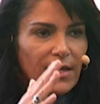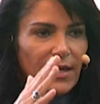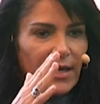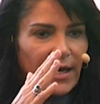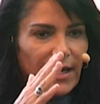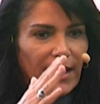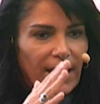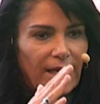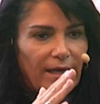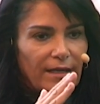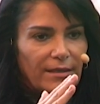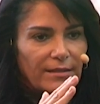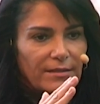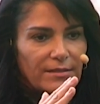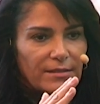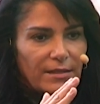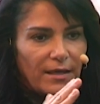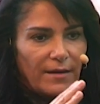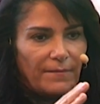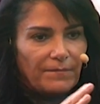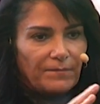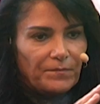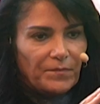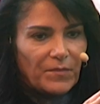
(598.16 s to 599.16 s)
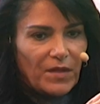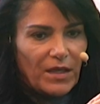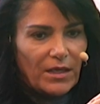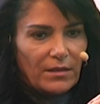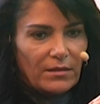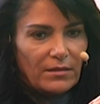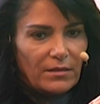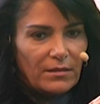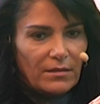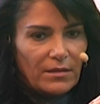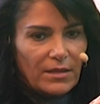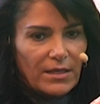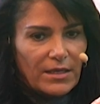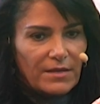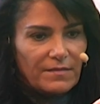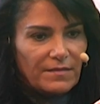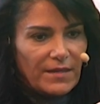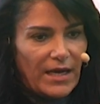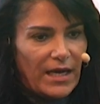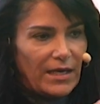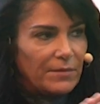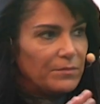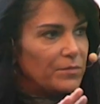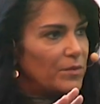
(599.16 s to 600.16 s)
And in
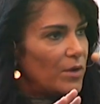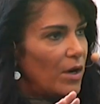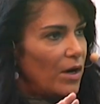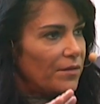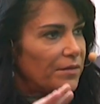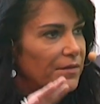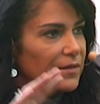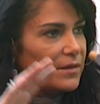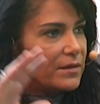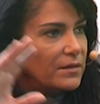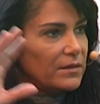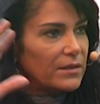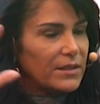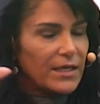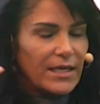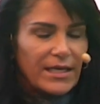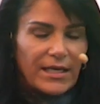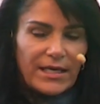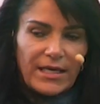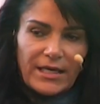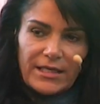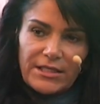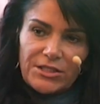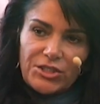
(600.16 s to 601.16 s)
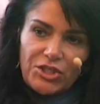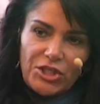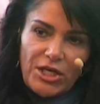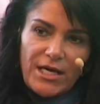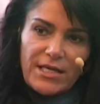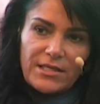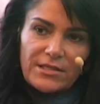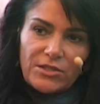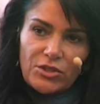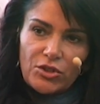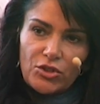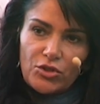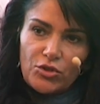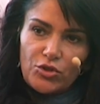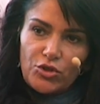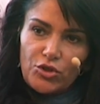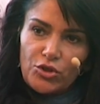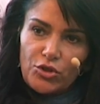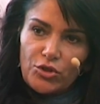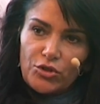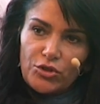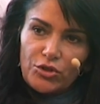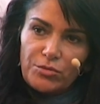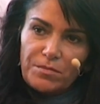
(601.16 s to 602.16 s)
that brothel, he had a chance to
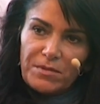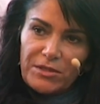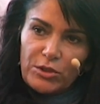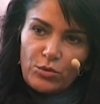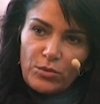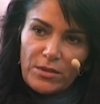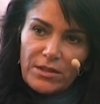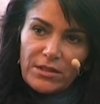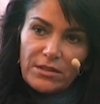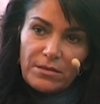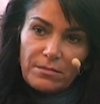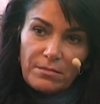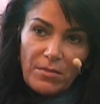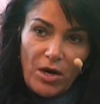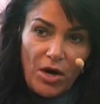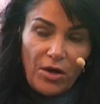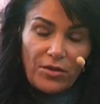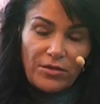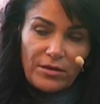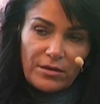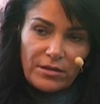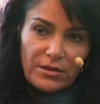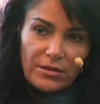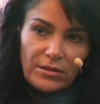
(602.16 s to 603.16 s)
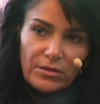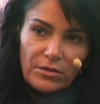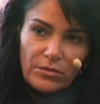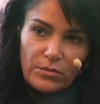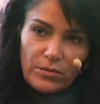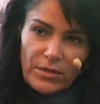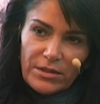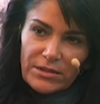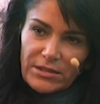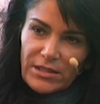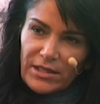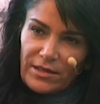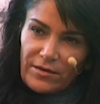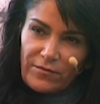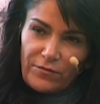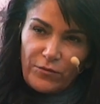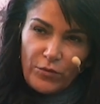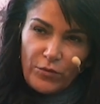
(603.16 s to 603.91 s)
choose between the mother, who was like